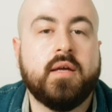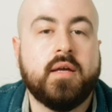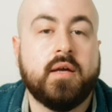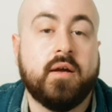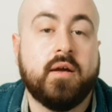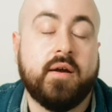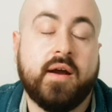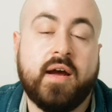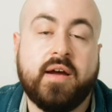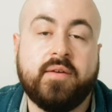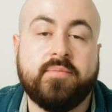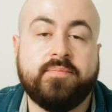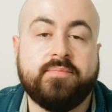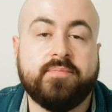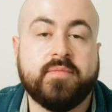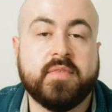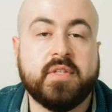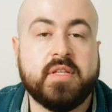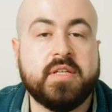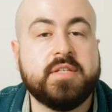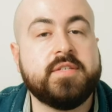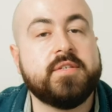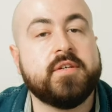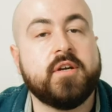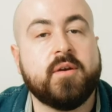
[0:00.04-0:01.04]
Alright,
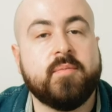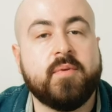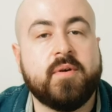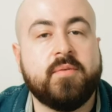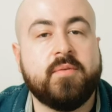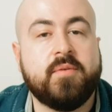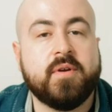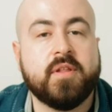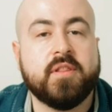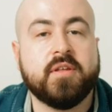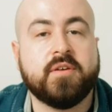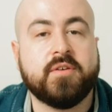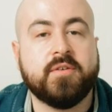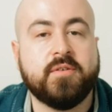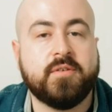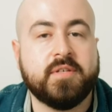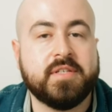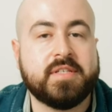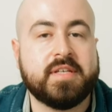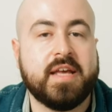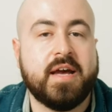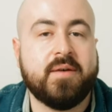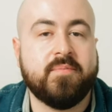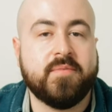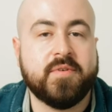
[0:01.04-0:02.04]
let's talk about one of the
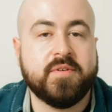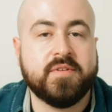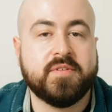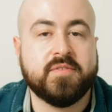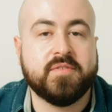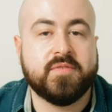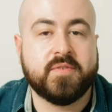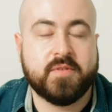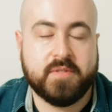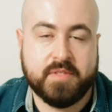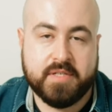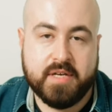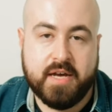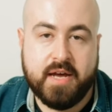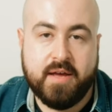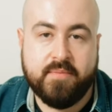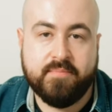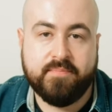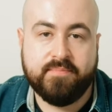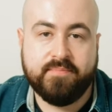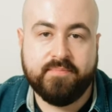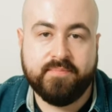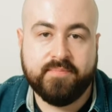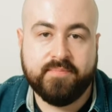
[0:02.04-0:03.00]
coolest cameras of all time.